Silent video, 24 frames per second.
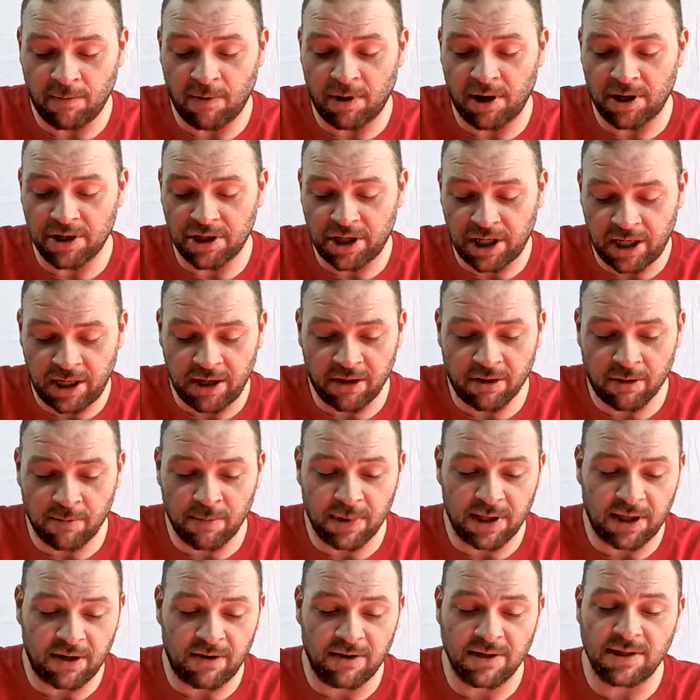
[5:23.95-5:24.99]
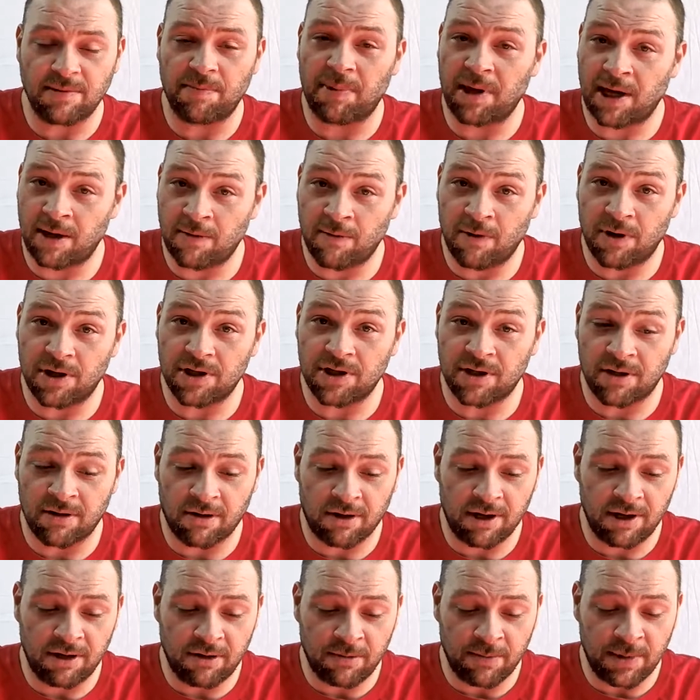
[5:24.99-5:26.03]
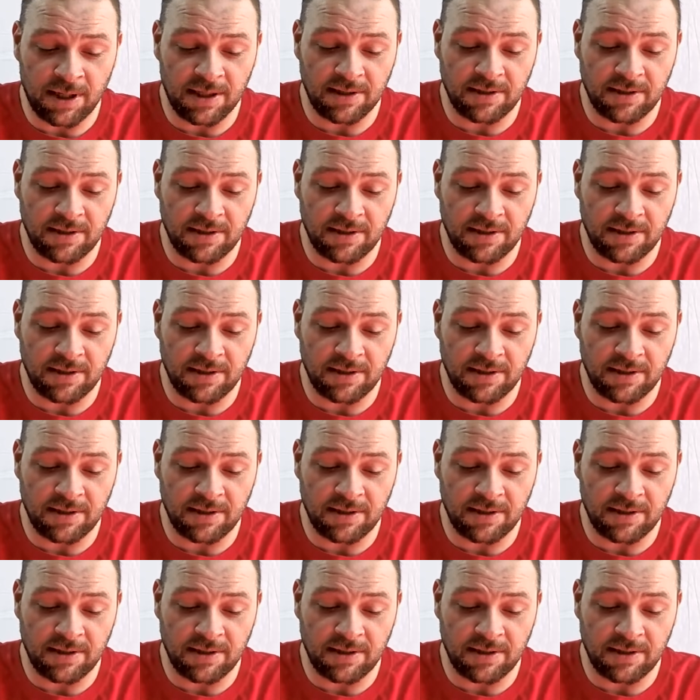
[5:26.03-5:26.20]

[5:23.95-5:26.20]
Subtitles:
wash here, but there is a paint wash on her helmet.